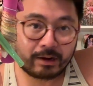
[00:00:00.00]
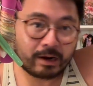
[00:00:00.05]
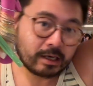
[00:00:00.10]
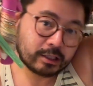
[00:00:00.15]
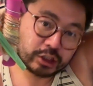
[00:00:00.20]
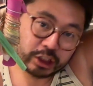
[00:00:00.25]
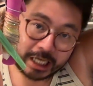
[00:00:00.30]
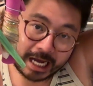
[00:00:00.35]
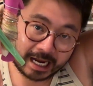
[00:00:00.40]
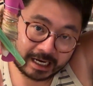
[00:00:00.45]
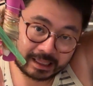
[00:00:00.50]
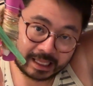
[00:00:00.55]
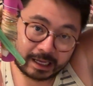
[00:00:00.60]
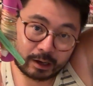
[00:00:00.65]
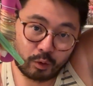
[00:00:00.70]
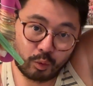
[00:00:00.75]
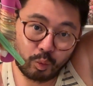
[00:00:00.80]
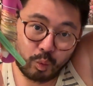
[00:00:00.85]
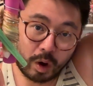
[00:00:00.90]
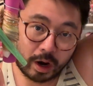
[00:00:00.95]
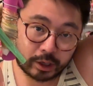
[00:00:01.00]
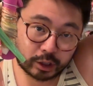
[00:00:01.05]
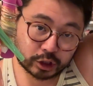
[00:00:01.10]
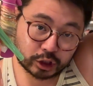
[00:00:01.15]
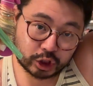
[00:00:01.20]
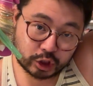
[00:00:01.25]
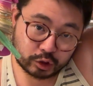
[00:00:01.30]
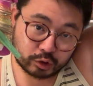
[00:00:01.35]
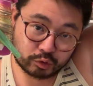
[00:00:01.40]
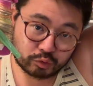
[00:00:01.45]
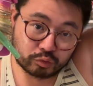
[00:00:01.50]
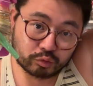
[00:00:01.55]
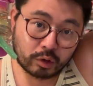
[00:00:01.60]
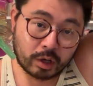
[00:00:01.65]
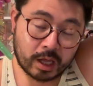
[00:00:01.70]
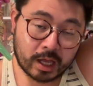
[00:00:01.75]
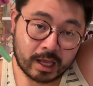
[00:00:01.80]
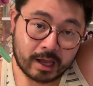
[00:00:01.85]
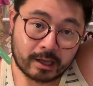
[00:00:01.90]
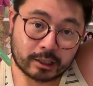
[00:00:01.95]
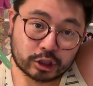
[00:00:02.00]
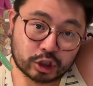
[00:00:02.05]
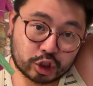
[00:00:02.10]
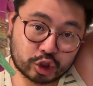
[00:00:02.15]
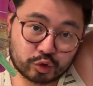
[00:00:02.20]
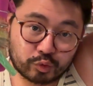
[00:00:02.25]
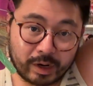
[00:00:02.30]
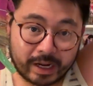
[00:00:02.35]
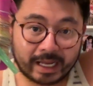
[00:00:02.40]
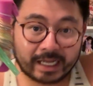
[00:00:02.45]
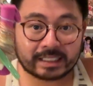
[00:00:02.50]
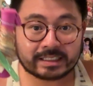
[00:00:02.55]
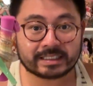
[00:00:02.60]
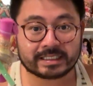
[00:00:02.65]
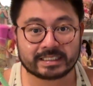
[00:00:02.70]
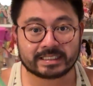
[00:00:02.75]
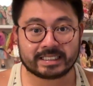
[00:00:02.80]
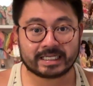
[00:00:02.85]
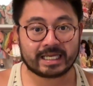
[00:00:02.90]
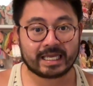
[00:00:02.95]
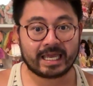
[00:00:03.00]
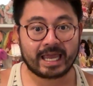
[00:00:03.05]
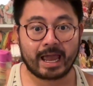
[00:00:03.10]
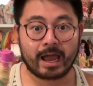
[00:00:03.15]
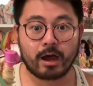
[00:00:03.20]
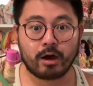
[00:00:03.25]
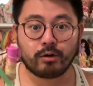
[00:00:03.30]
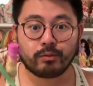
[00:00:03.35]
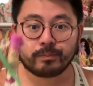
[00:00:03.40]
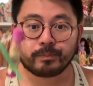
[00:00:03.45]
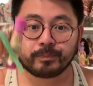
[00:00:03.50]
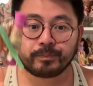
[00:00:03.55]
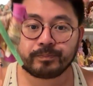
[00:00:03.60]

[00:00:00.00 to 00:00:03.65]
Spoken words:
and she had like one or two strands sticking out.